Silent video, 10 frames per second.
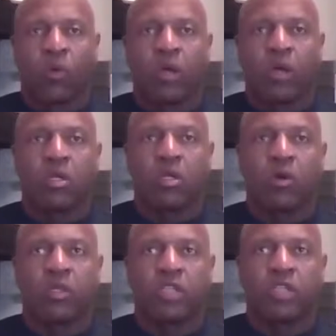
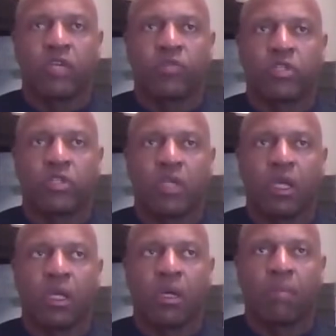it's interesting.
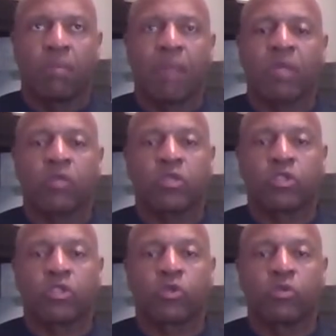My mother was a
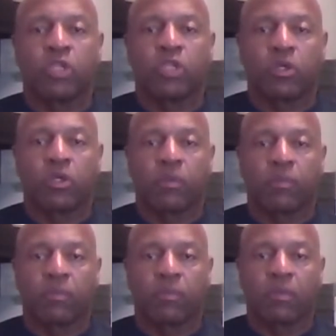school teacher.
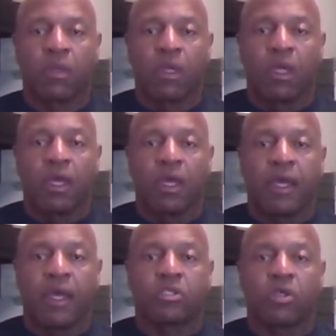And
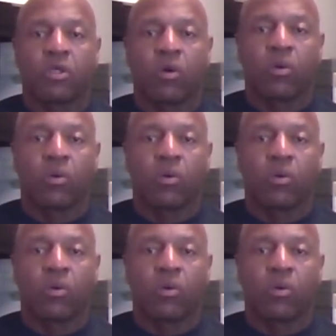so,